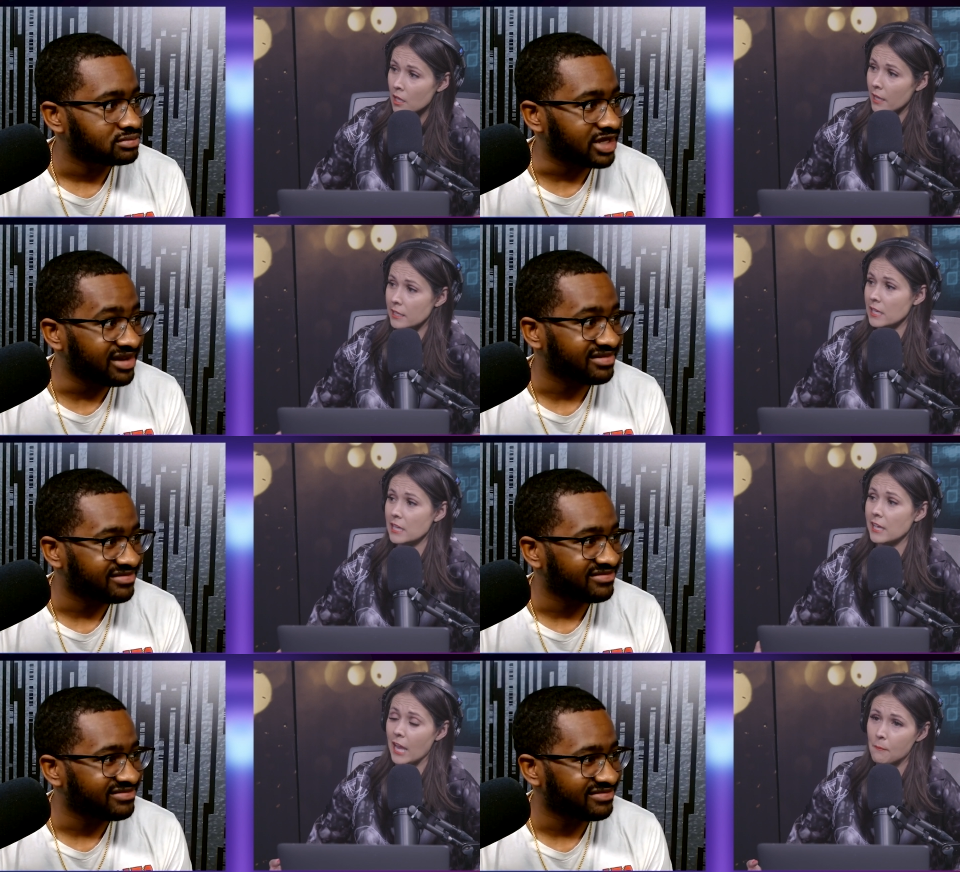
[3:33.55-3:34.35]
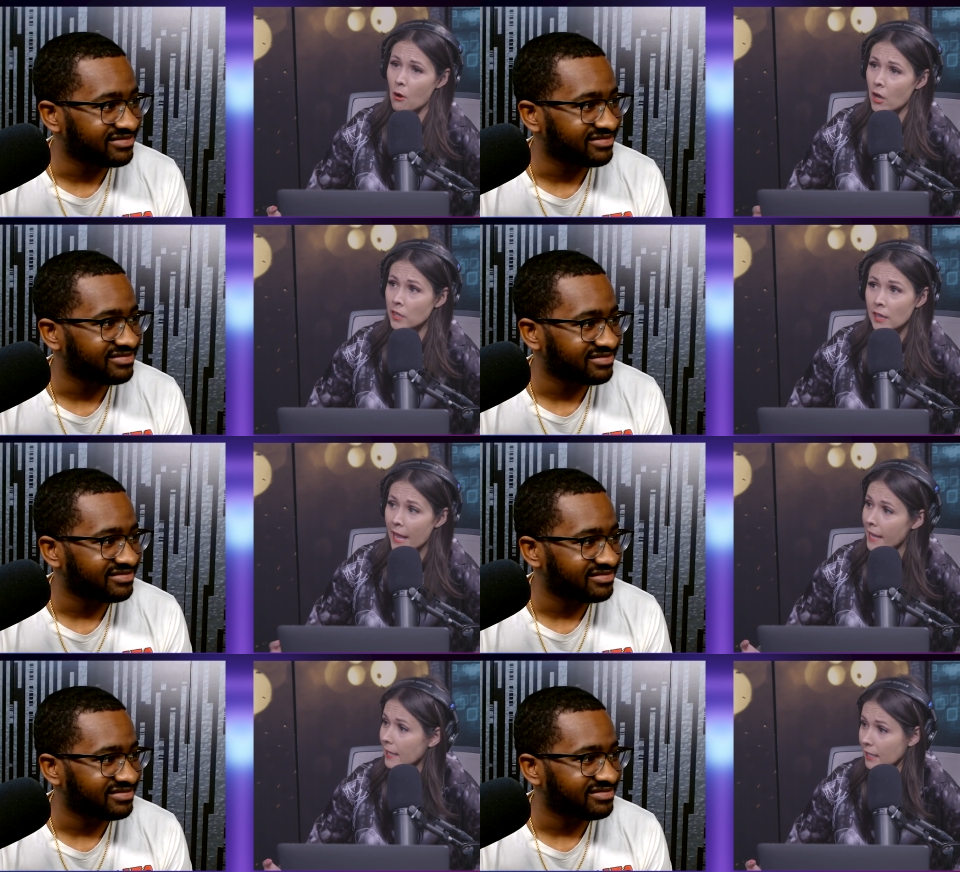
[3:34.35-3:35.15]
Speaker 1: like yeah. he came on
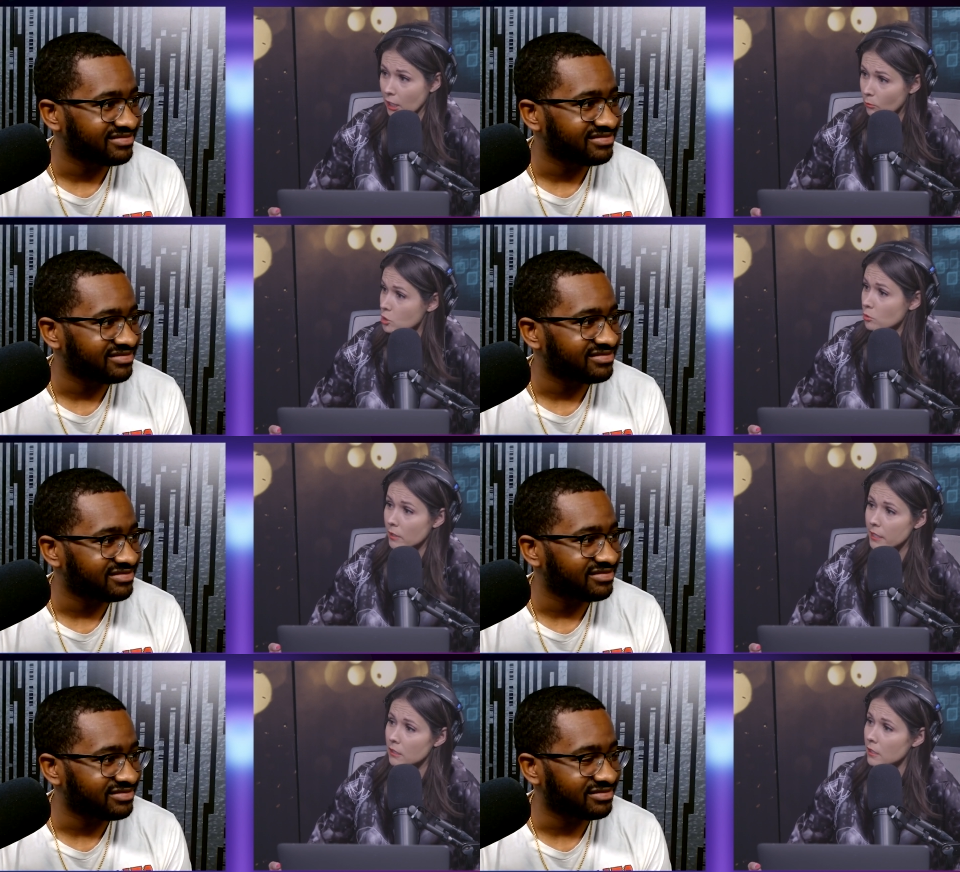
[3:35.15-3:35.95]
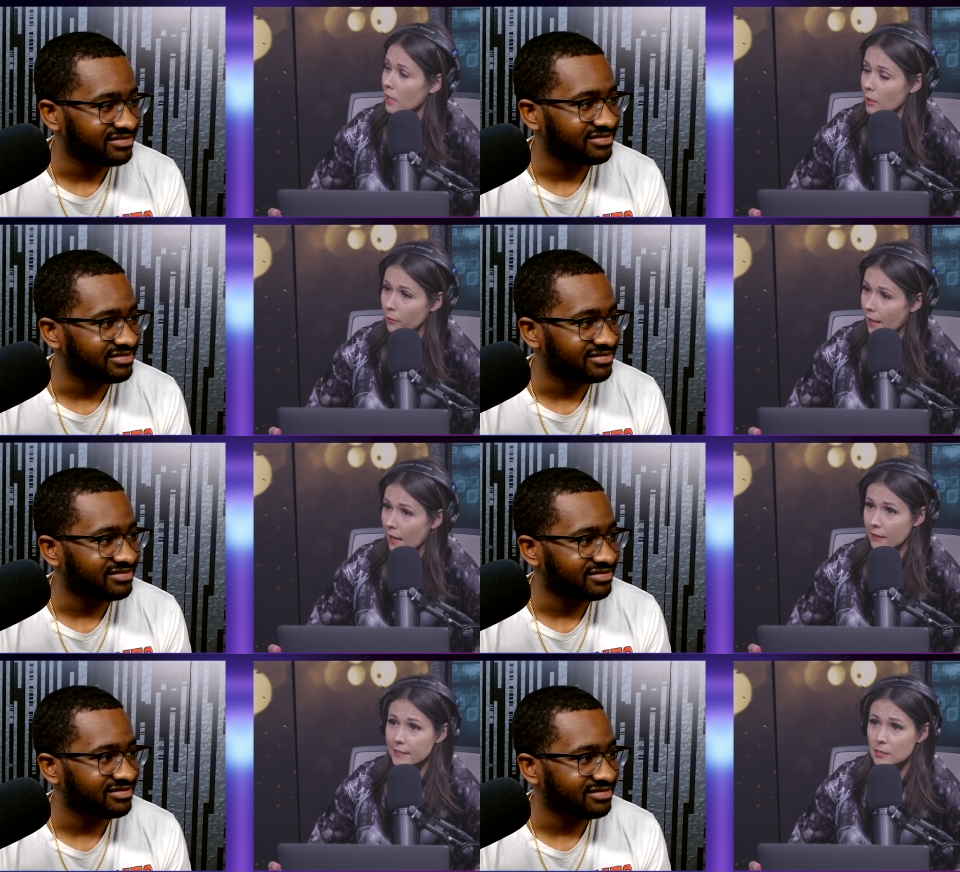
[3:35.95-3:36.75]
late. He was really good. I really I
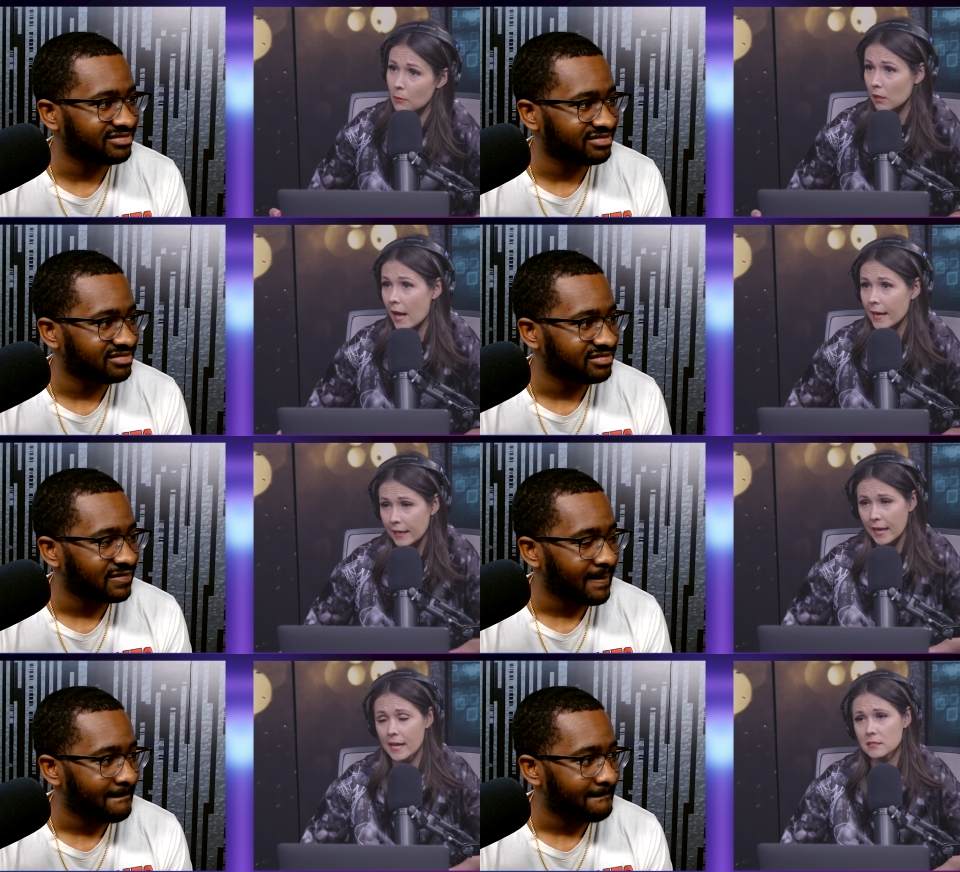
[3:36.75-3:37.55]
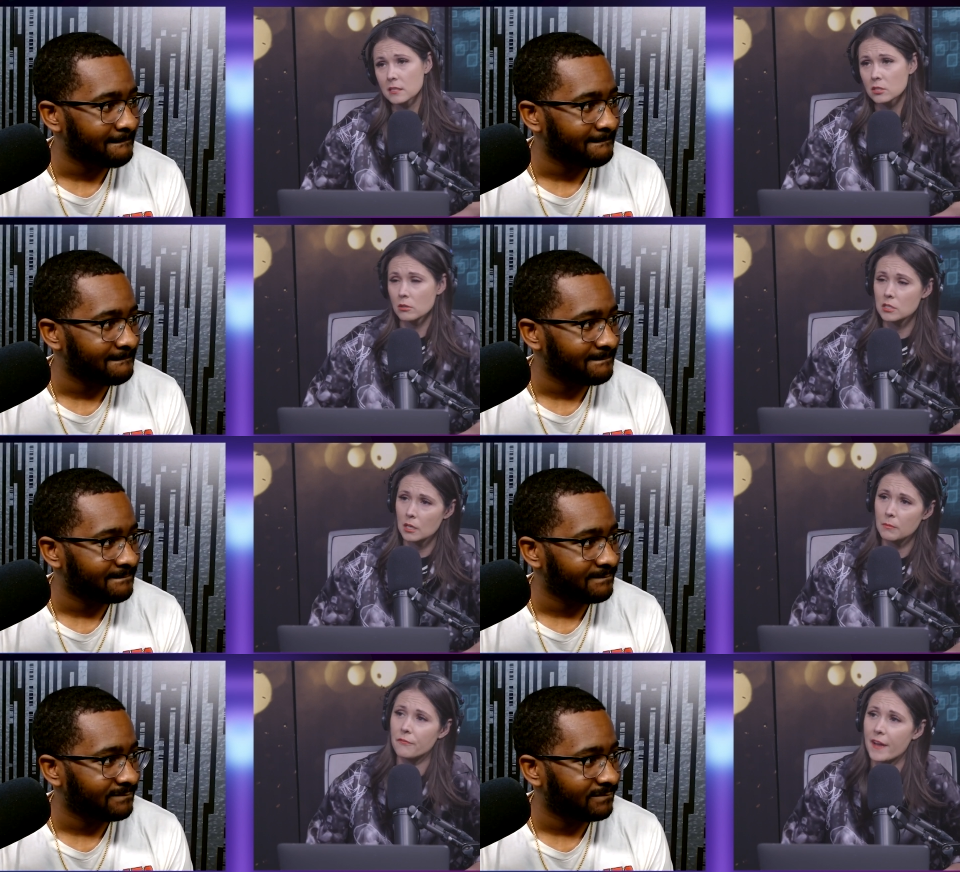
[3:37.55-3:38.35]
liked him a lot at Kansas, so it's going
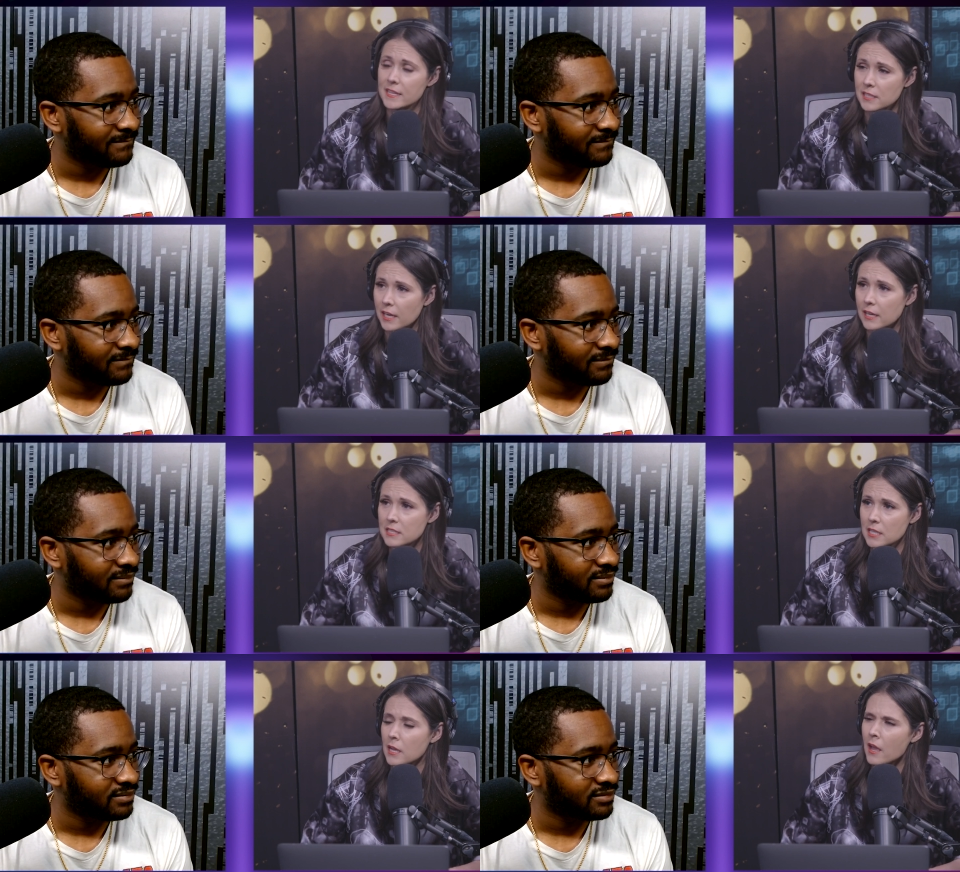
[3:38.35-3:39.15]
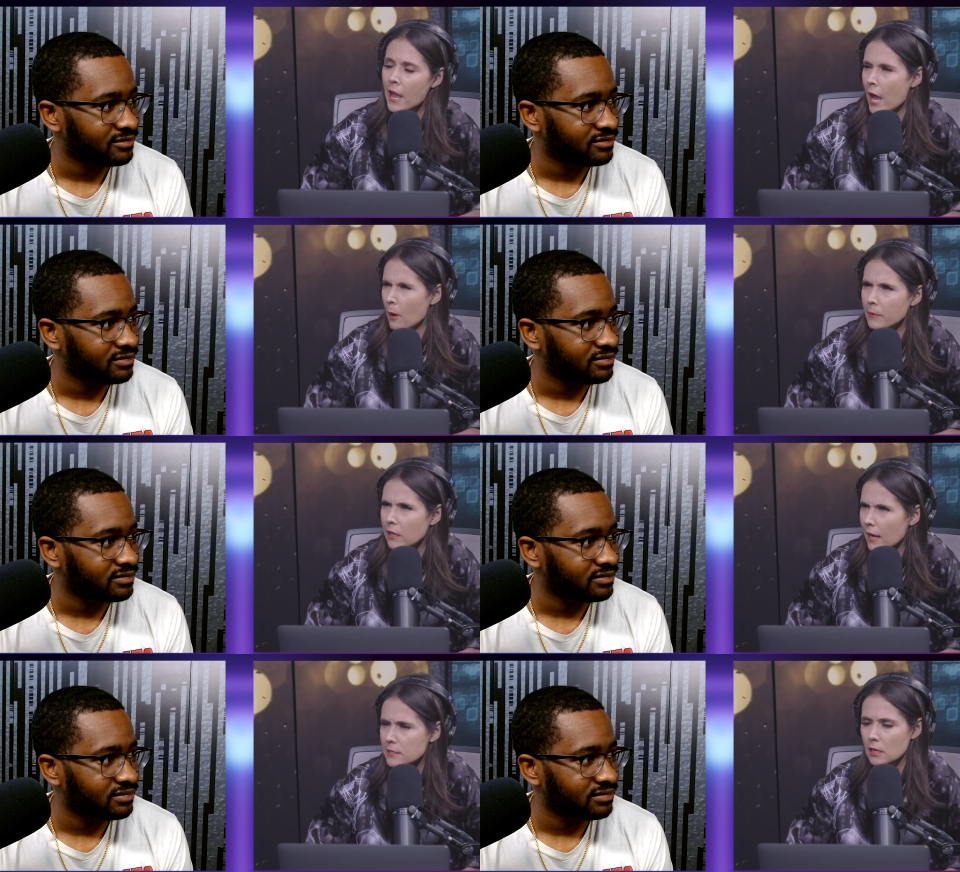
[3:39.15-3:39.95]
to be fascinating to see how many
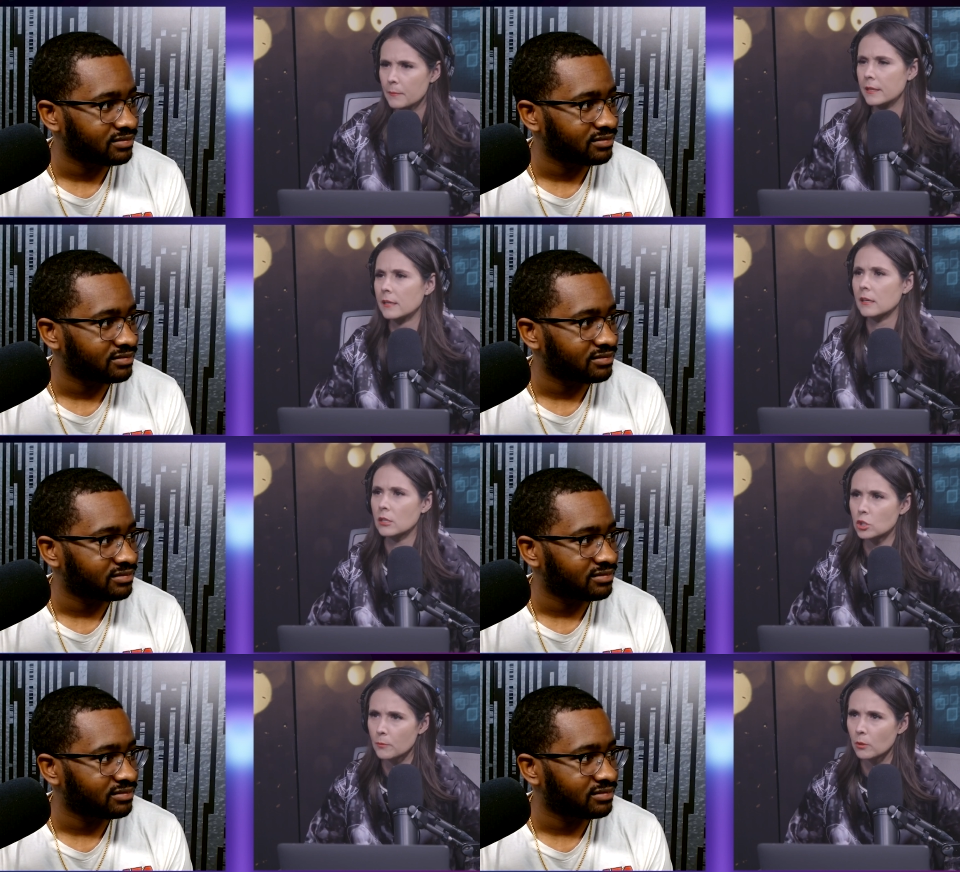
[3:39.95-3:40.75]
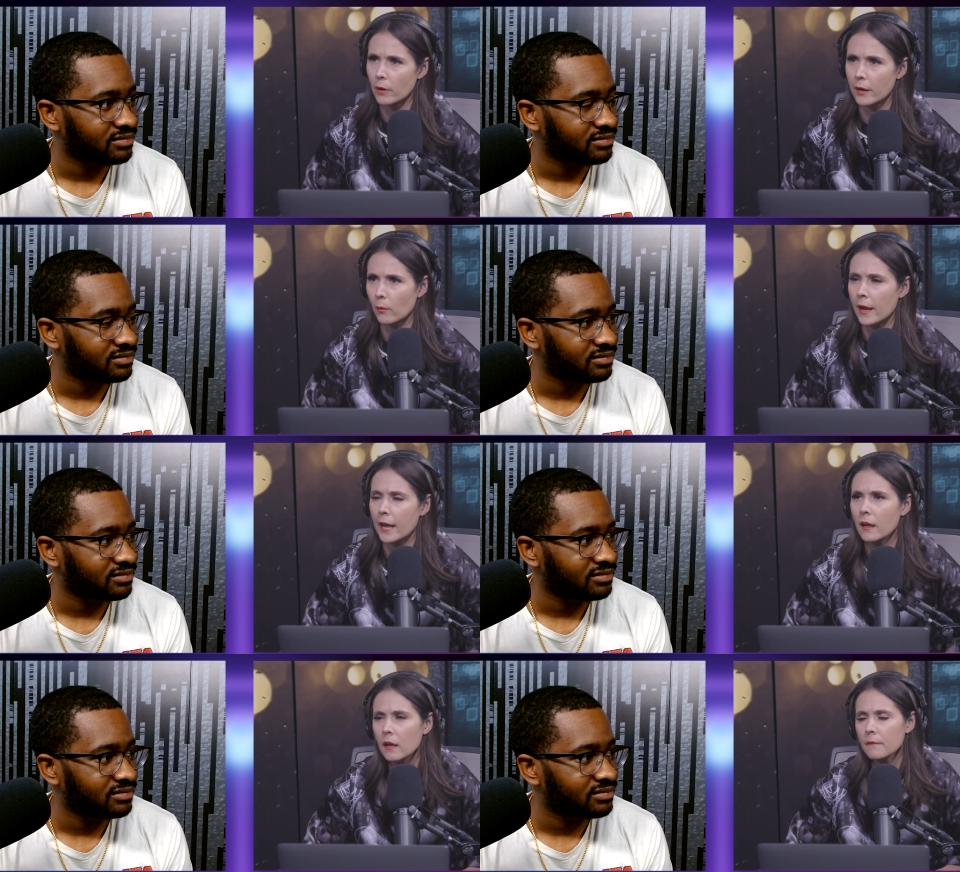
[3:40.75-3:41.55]
guys come in and contribute right away.